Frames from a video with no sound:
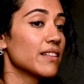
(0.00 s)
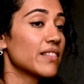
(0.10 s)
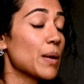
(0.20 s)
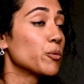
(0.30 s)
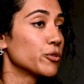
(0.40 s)

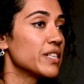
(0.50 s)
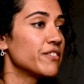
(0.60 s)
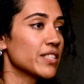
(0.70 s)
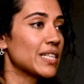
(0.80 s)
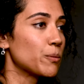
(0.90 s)
There
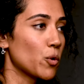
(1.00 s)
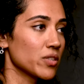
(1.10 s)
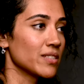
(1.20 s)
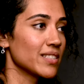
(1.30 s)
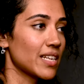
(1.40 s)
previously
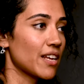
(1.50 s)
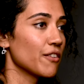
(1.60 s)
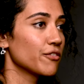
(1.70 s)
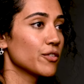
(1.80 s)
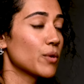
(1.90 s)
wasn't
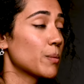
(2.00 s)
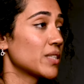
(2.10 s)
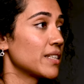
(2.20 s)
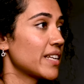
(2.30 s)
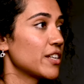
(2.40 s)
enough
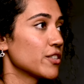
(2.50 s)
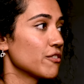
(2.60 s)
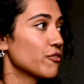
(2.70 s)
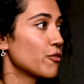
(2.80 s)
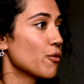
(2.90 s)

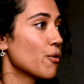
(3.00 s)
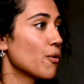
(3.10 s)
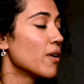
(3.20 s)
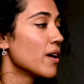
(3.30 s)
representation for